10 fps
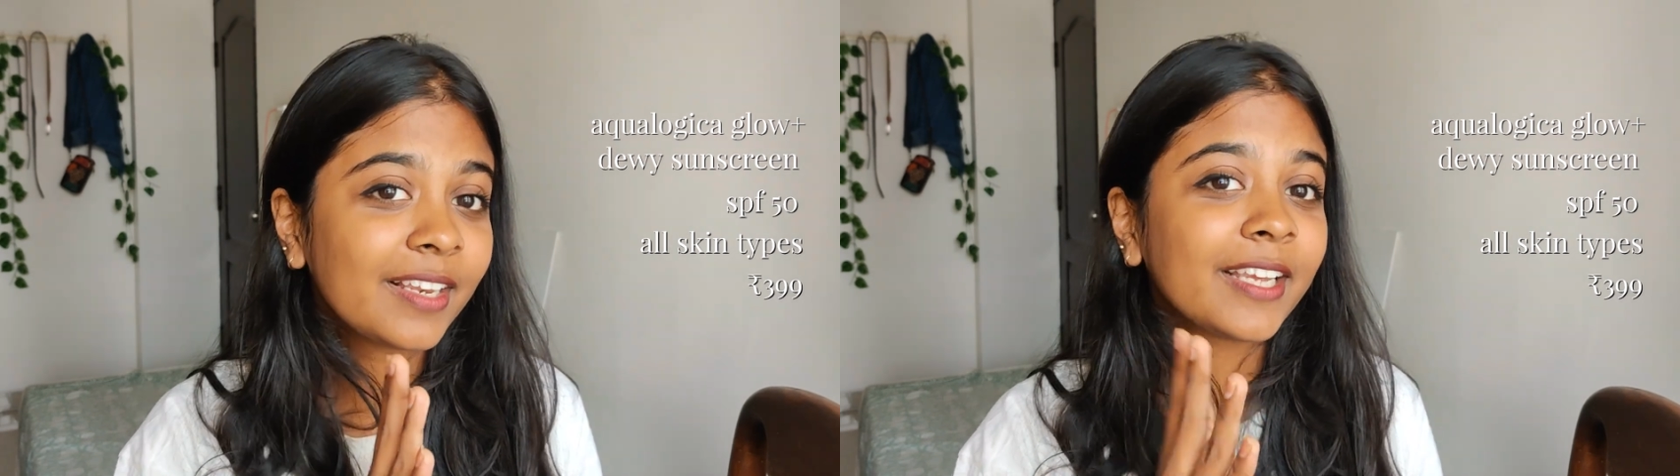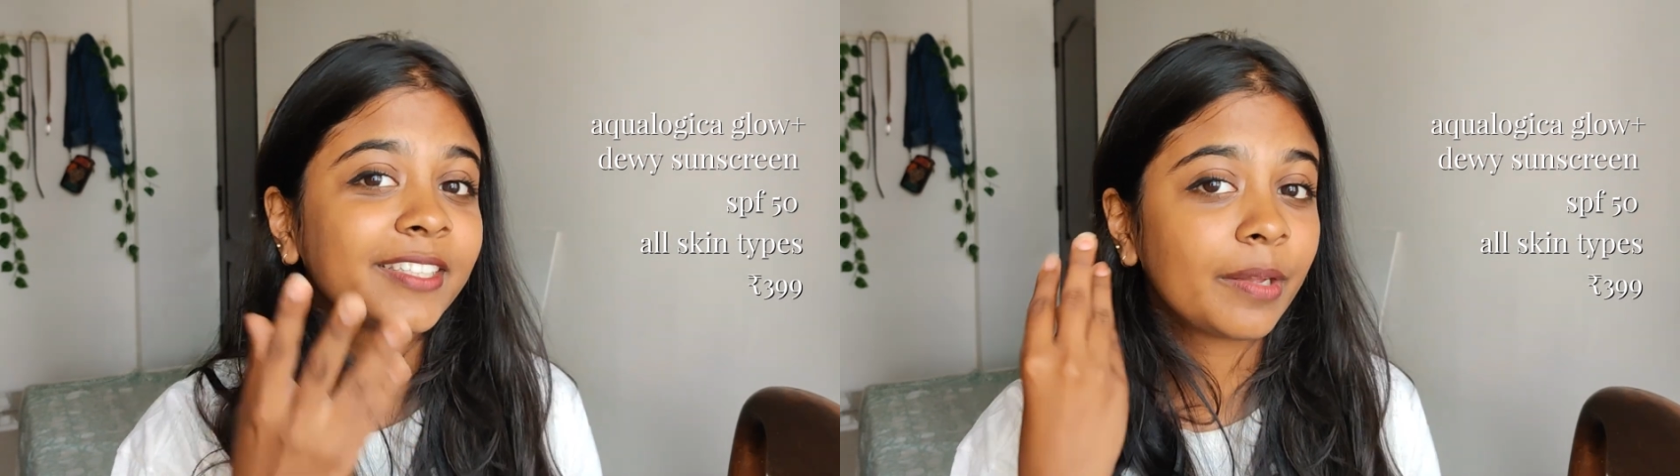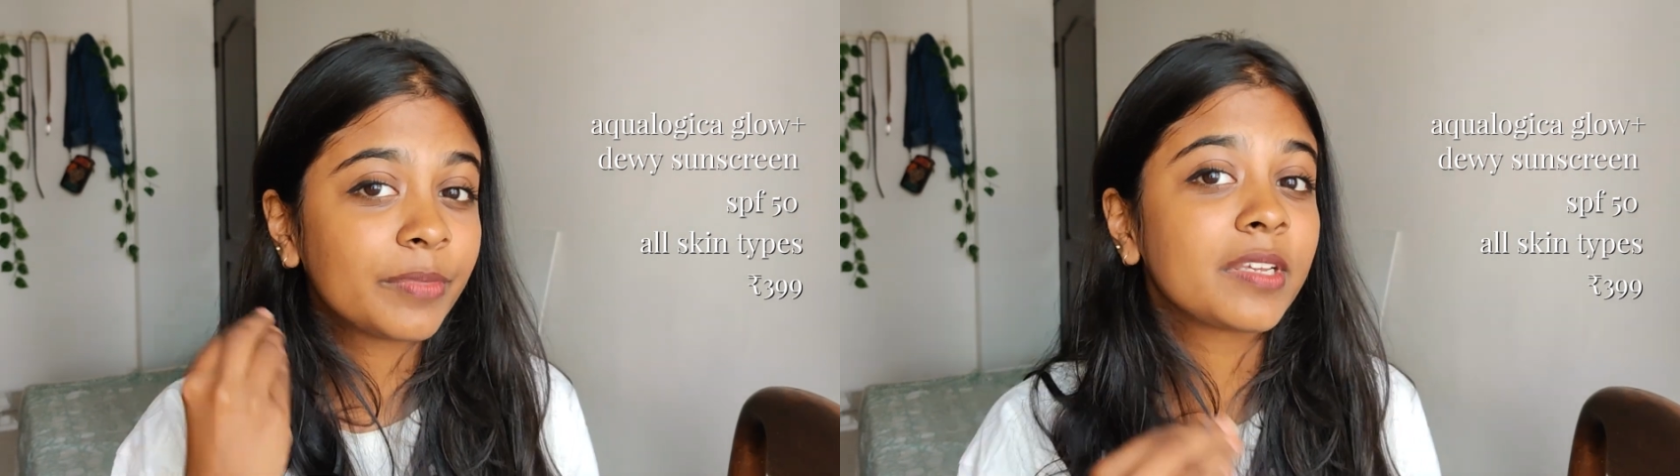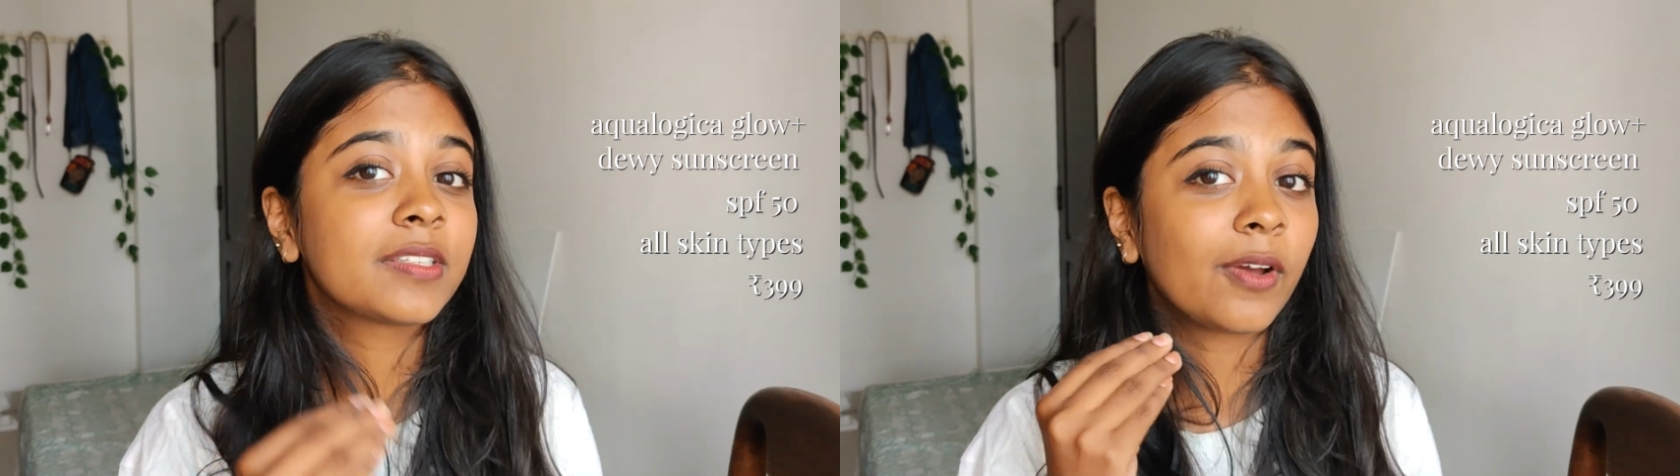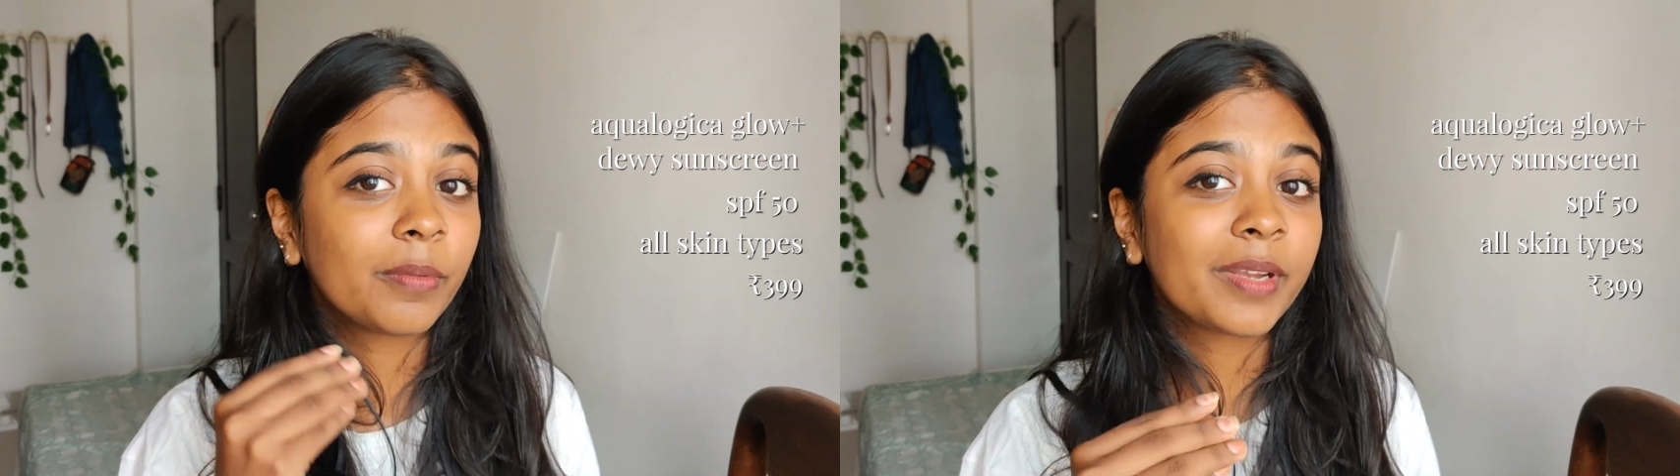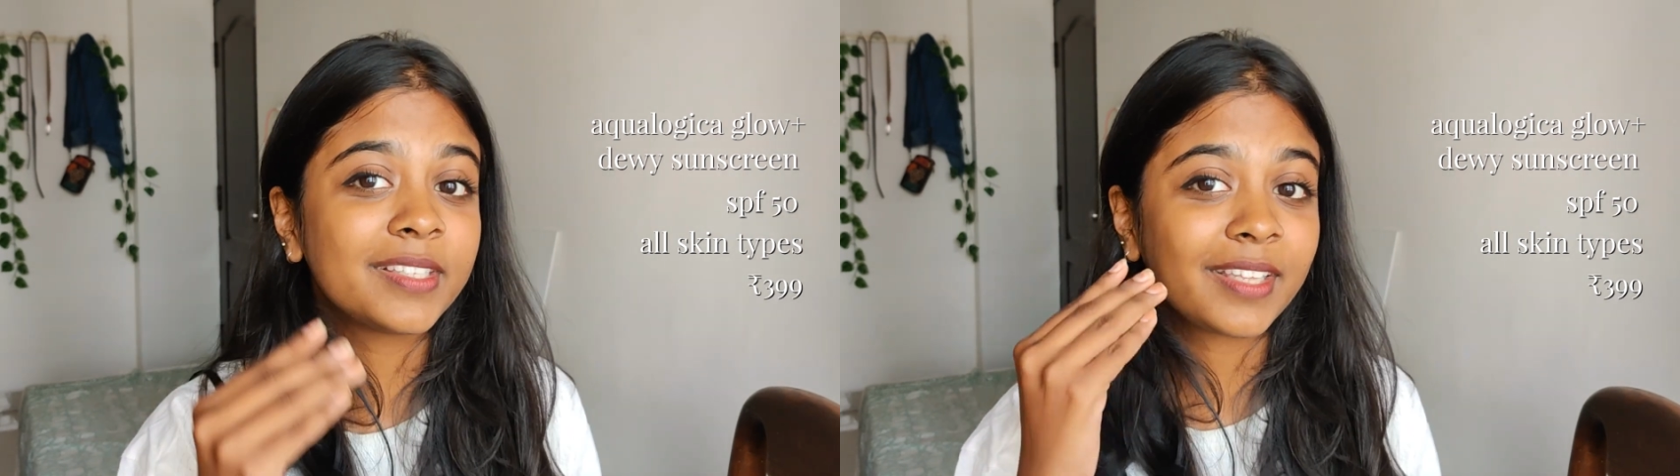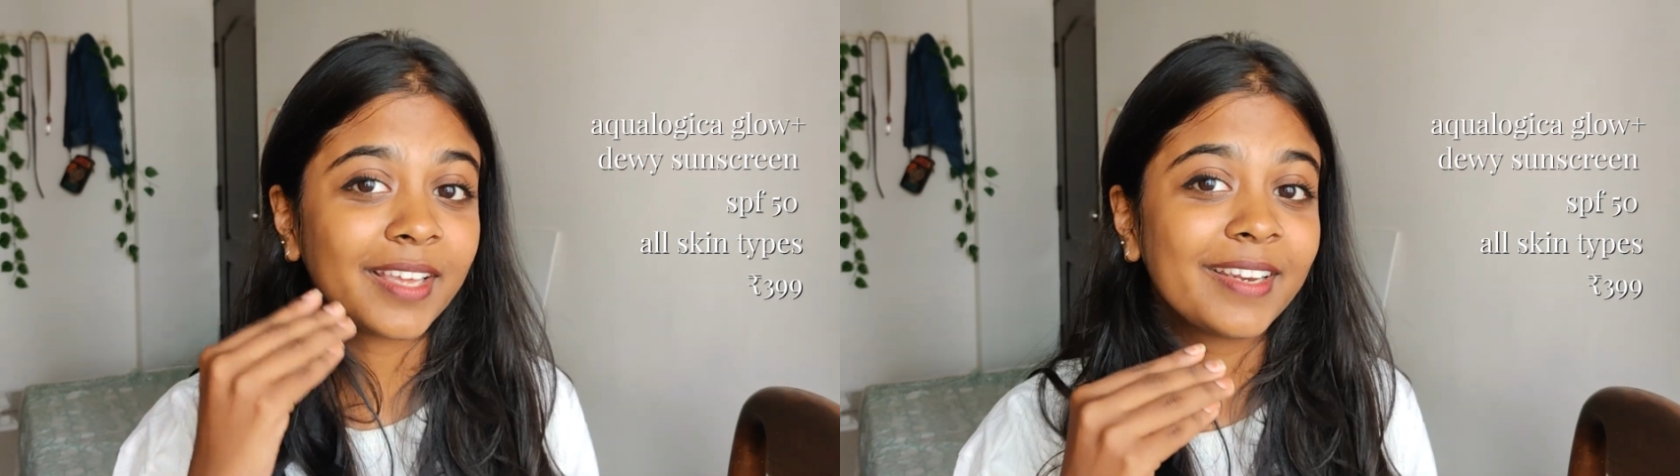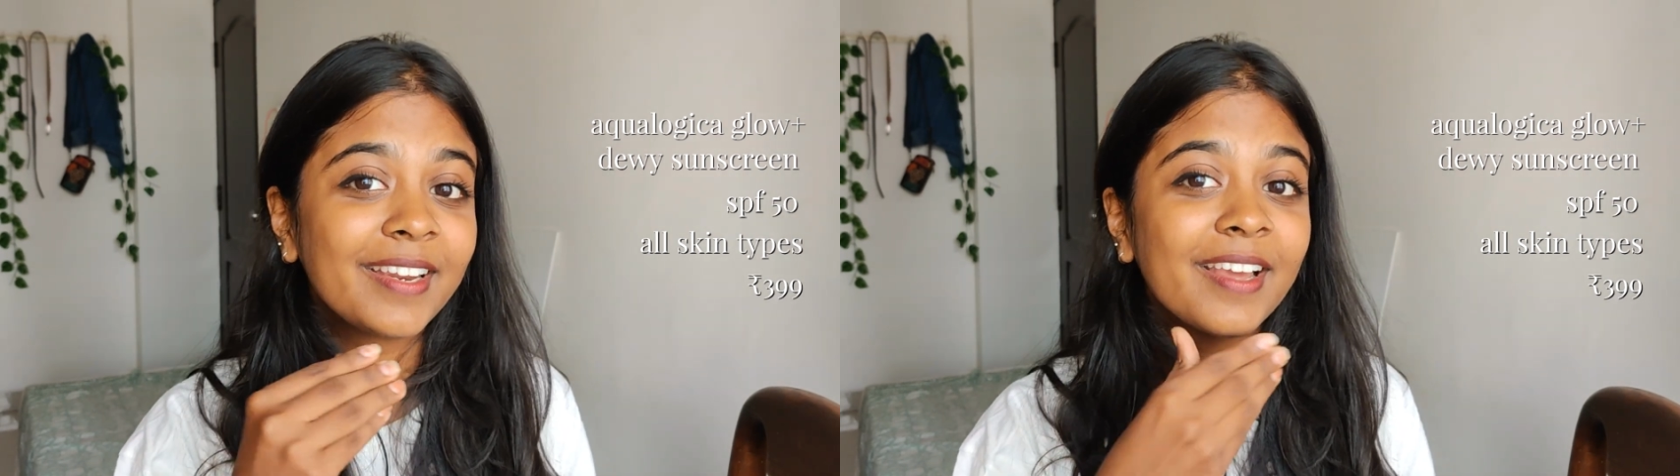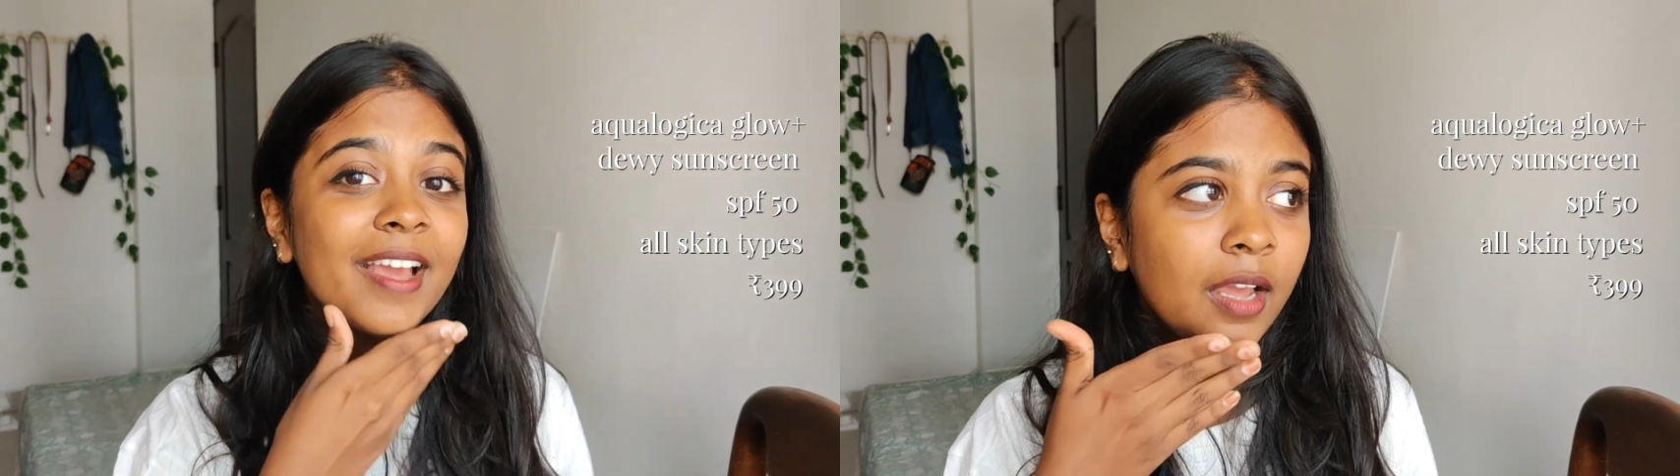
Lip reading: like something's on my skin.